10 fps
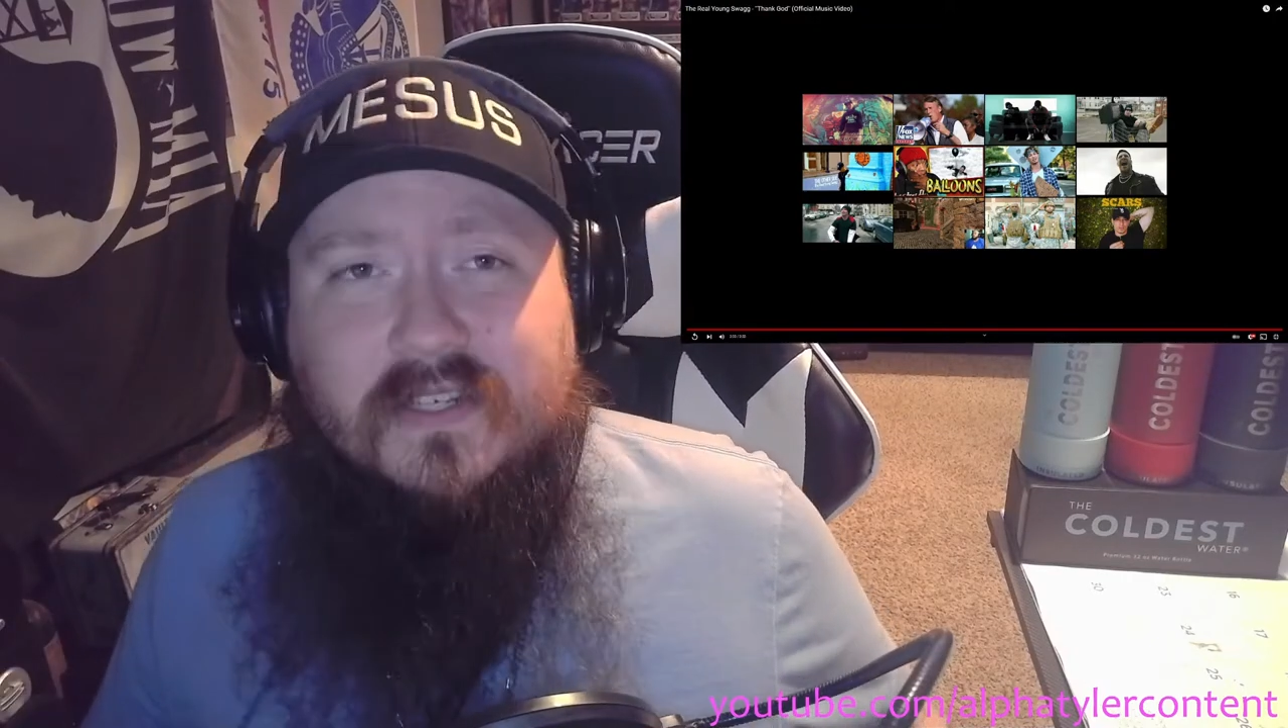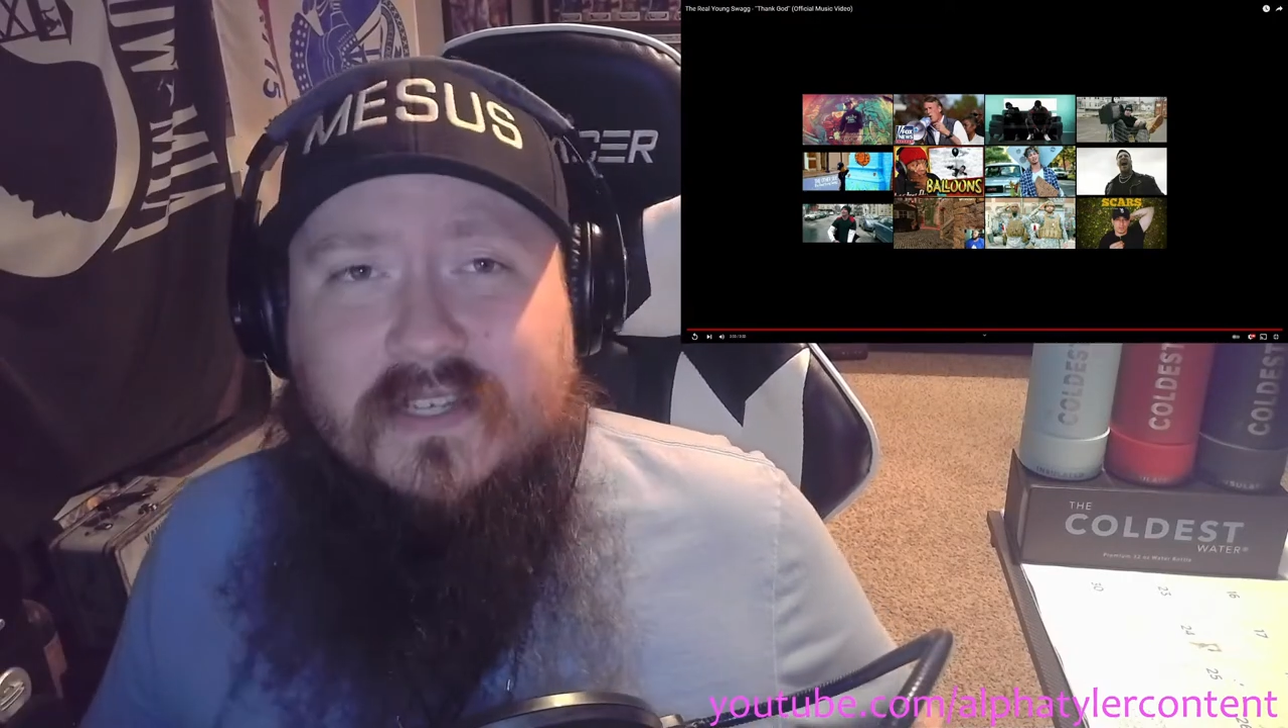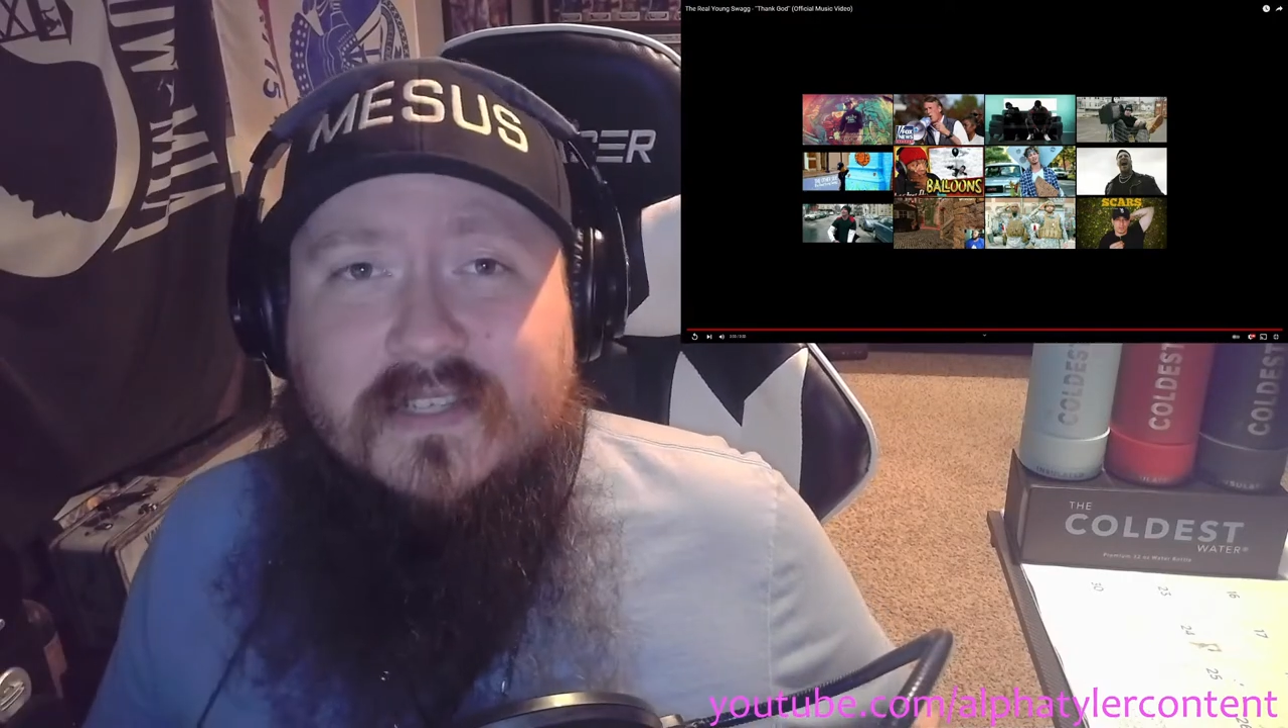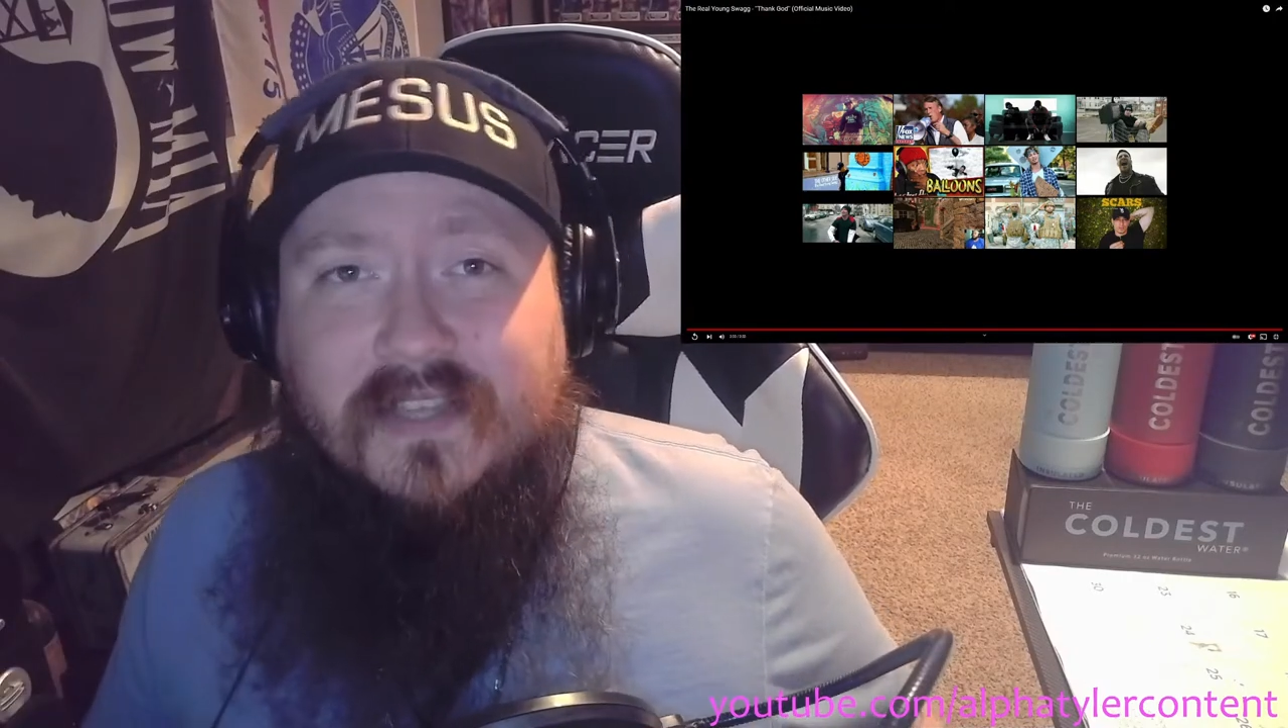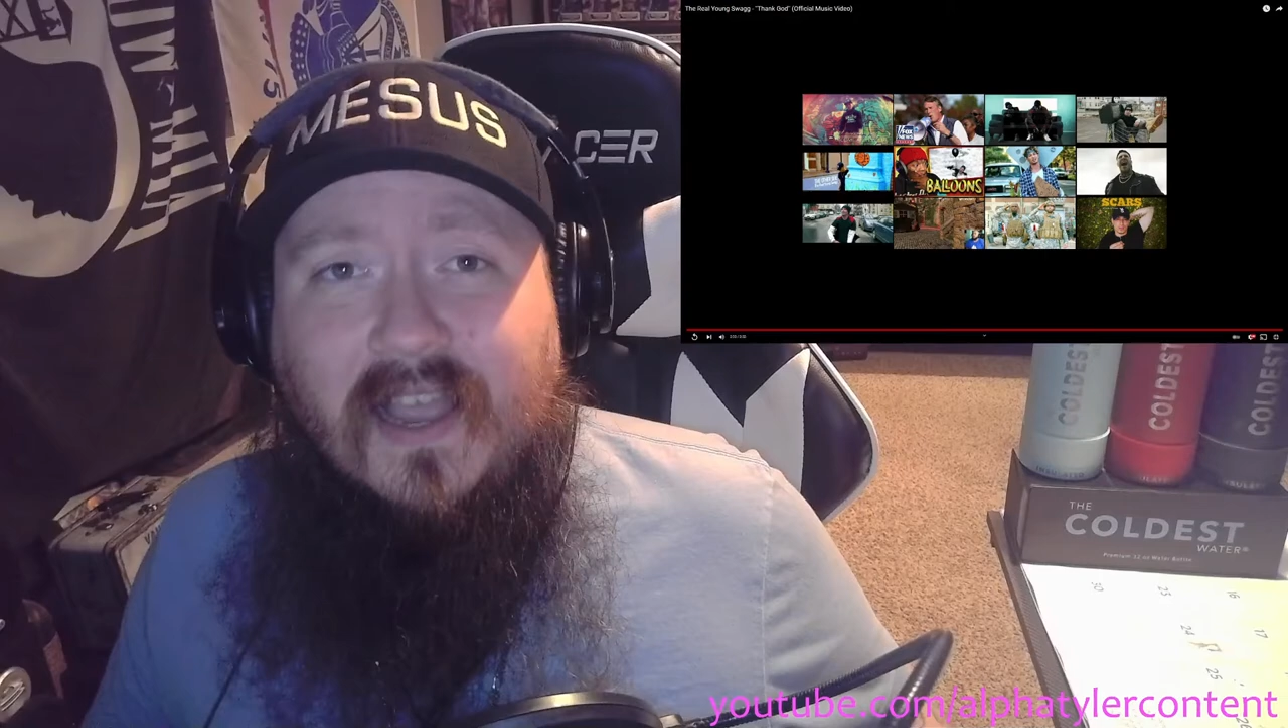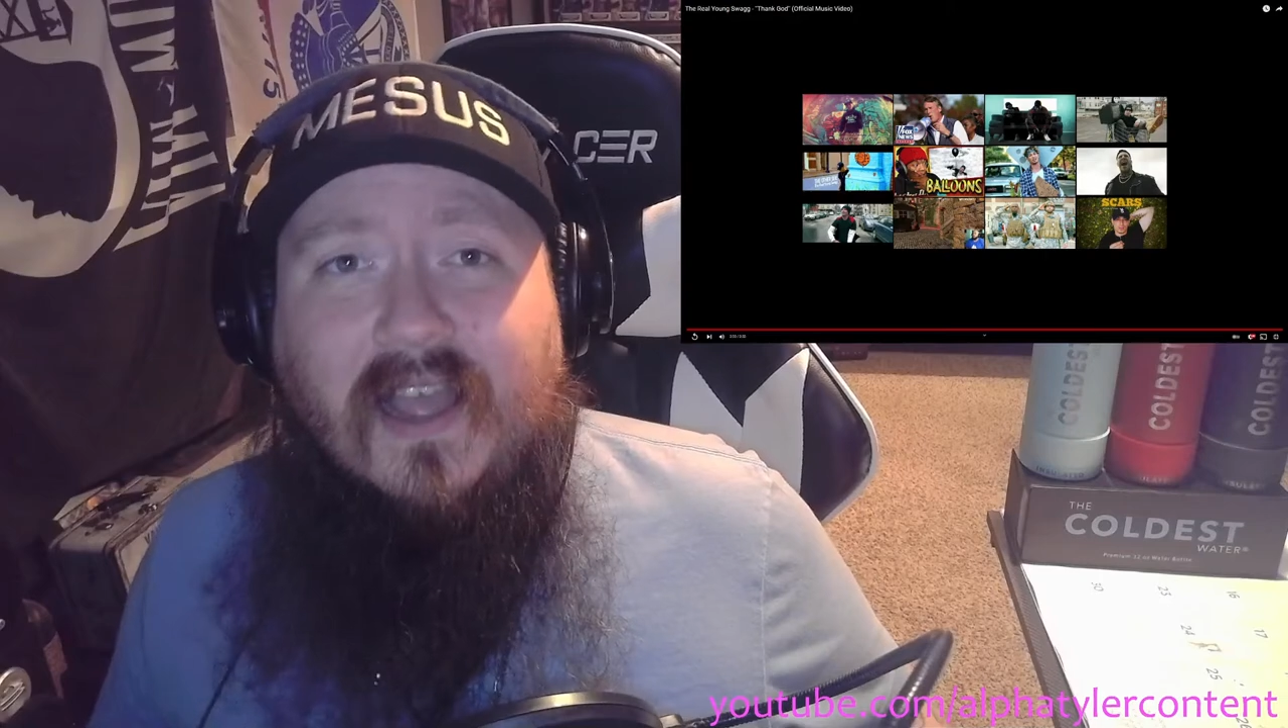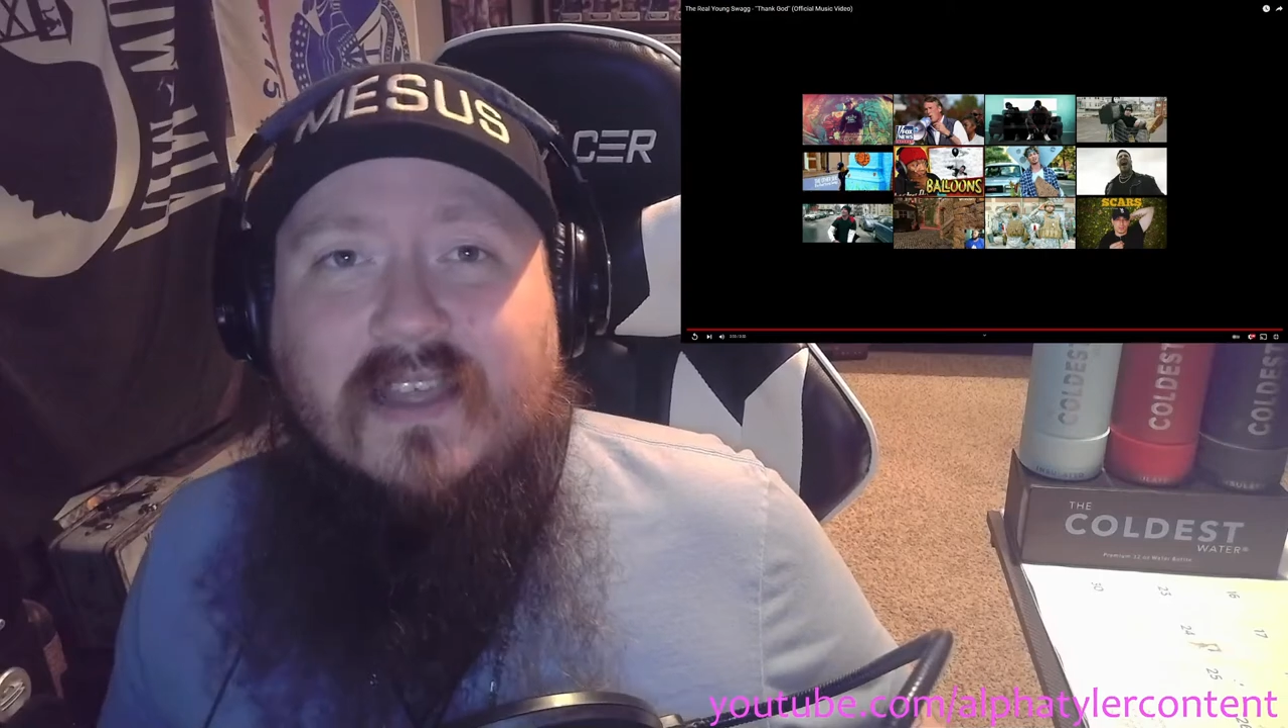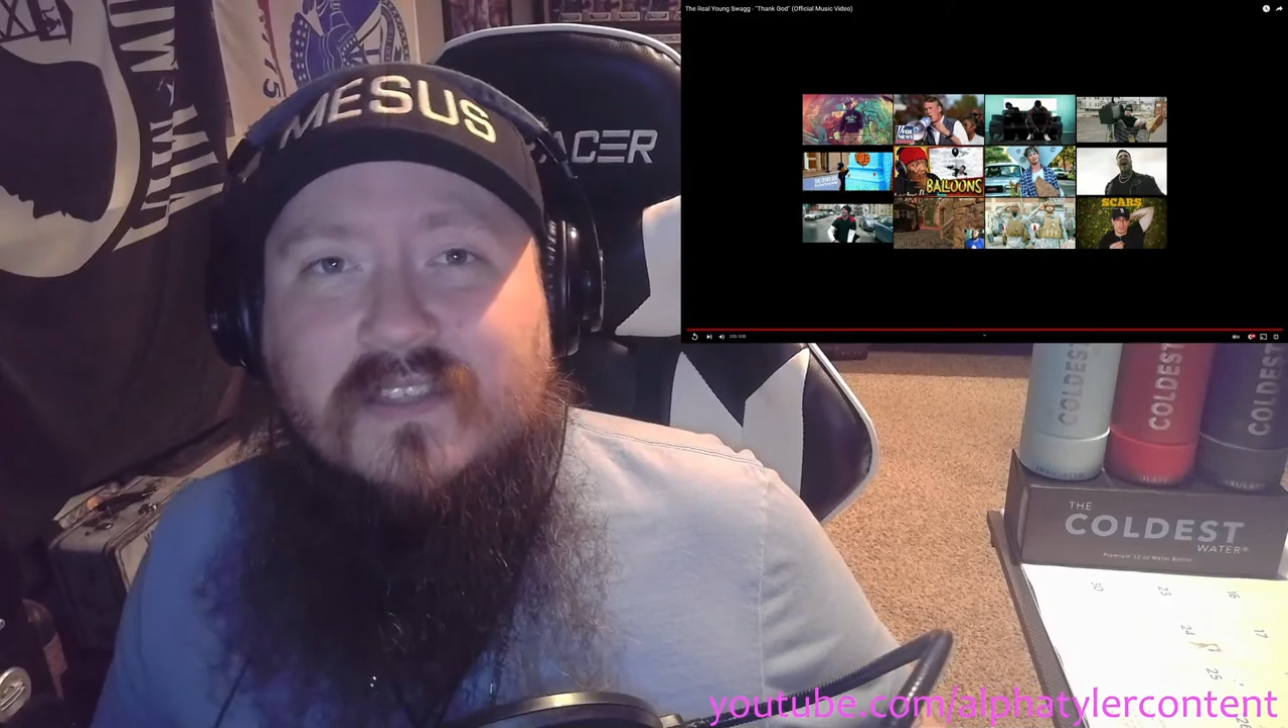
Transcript: he's got.